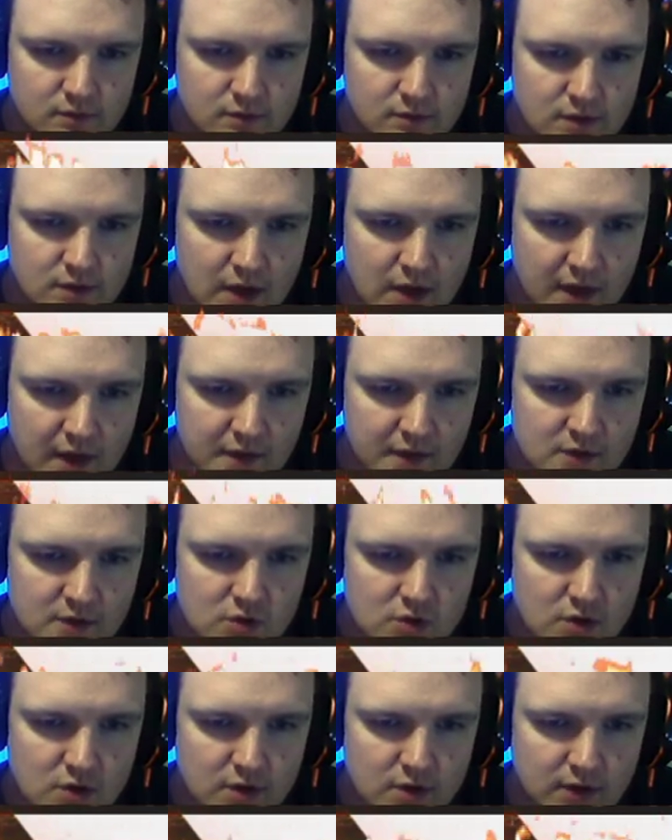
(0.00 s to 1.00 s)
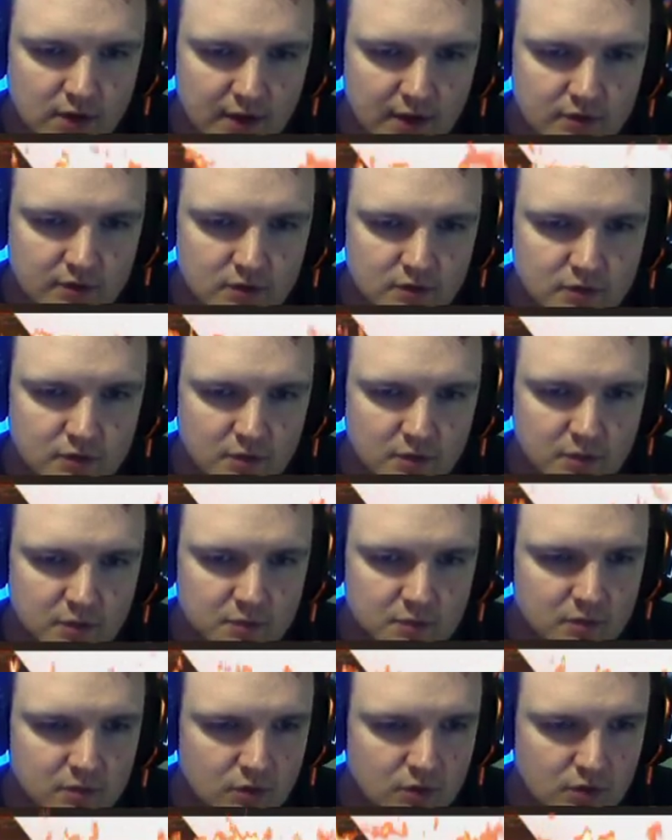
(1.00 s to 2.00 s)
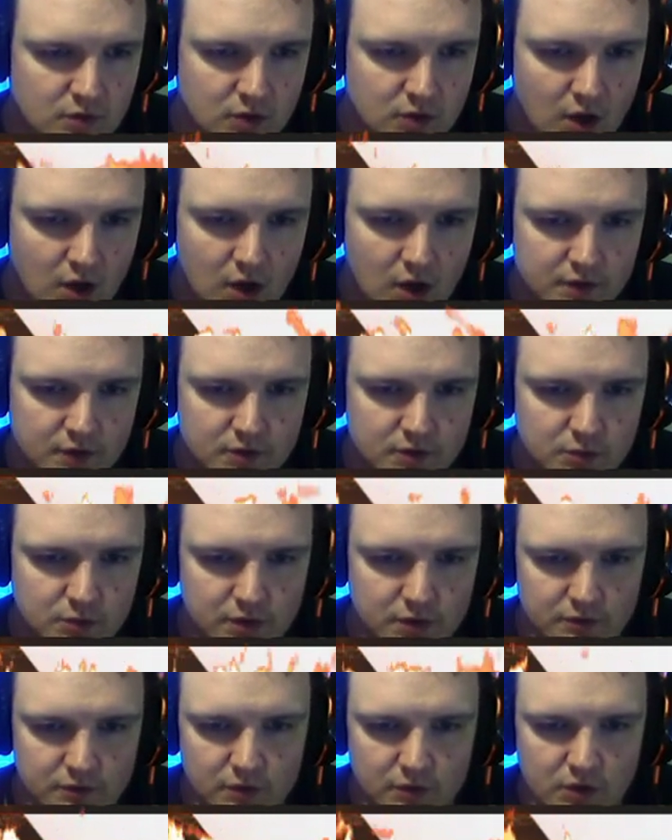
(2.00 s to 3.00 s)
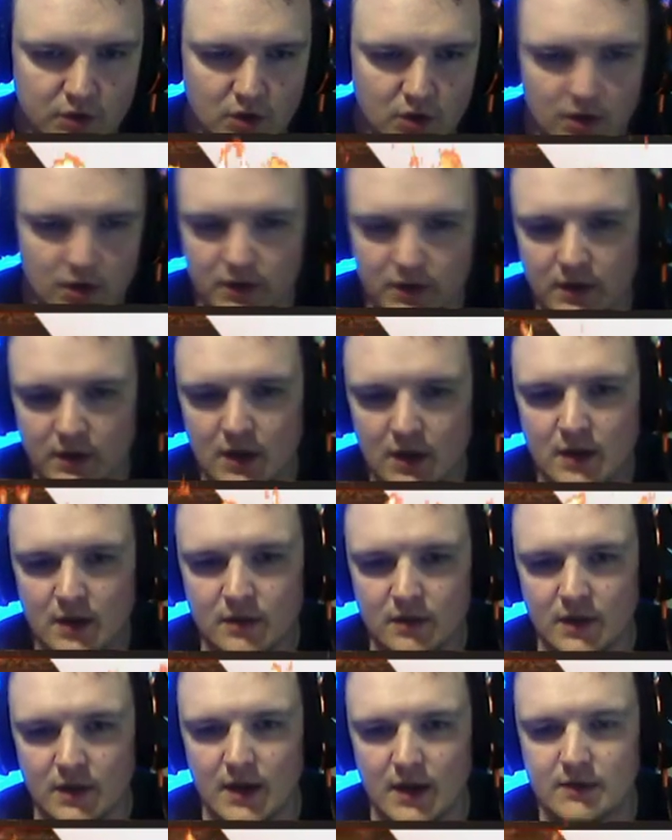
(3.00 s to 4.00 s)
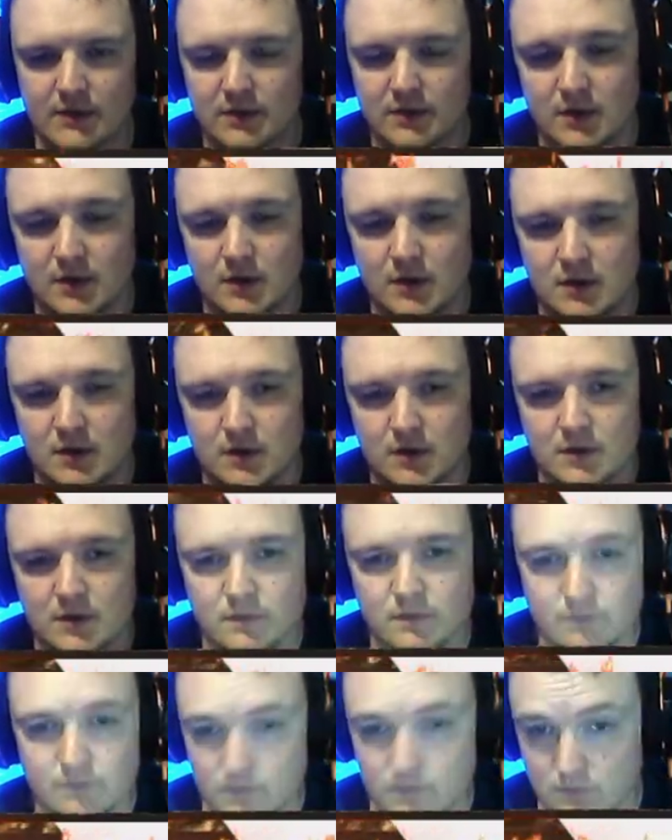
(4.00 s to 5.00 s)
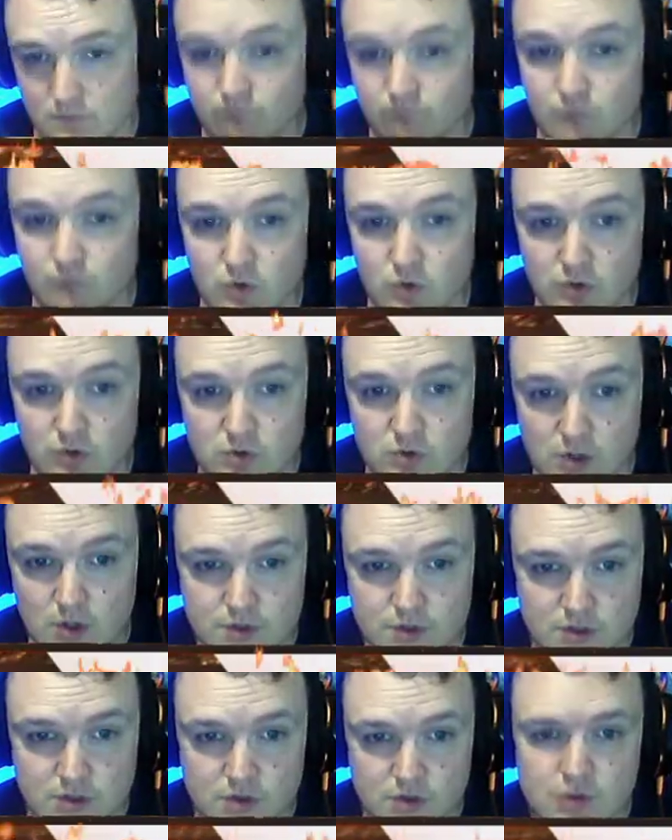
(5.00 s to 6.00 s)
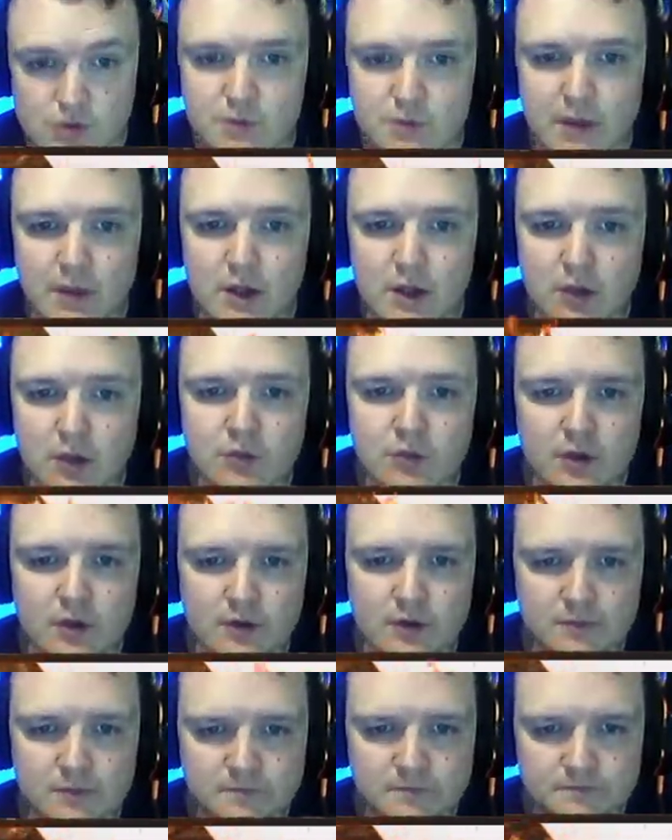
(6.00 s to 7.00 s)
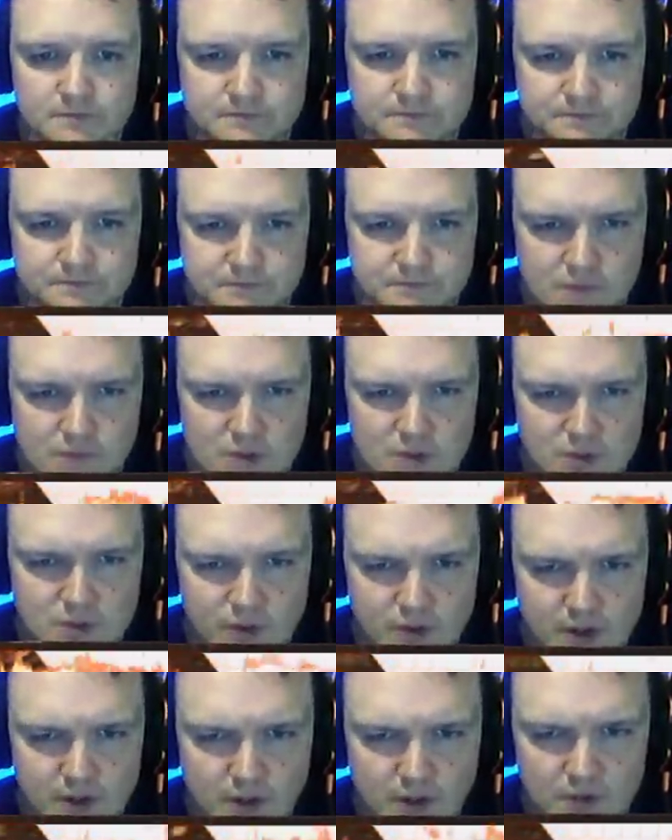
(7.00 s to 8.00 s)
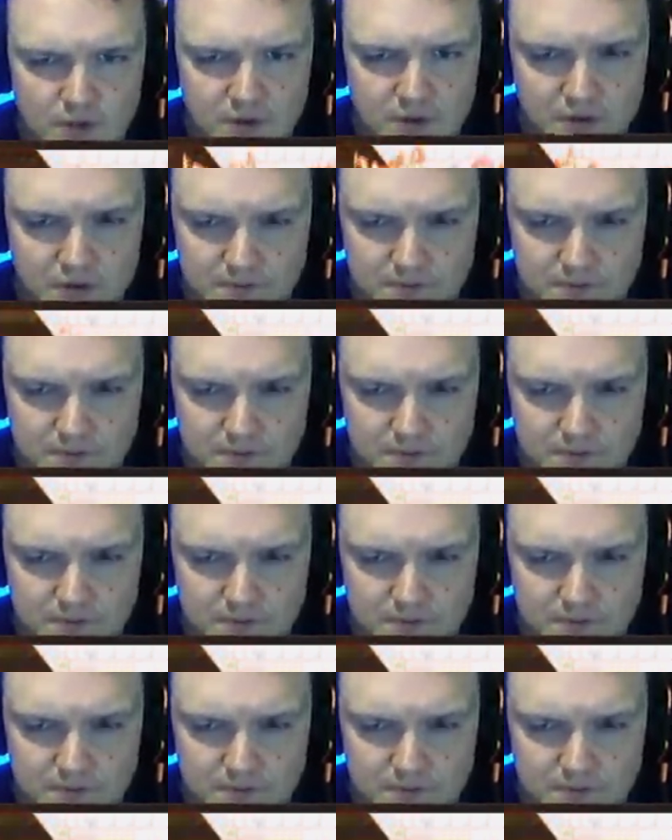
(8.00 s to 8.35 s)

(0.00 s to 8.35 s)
And then you get leather from him, or cloth, or whatever you're going to call it, that you can actually use to make clothing. So we're going to get over here.